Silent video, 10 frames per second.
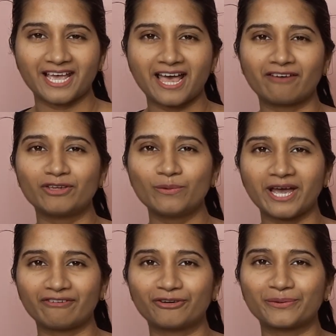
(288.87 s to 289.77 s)
Have you
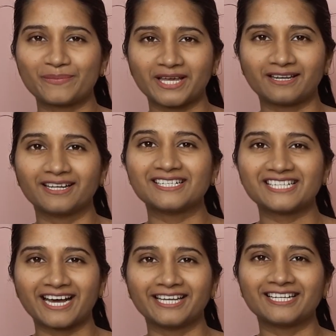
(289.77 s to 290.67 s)
ever been a
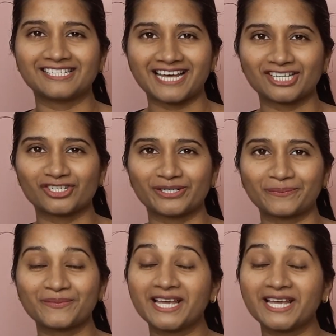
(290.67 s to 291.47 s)
dine and dasher?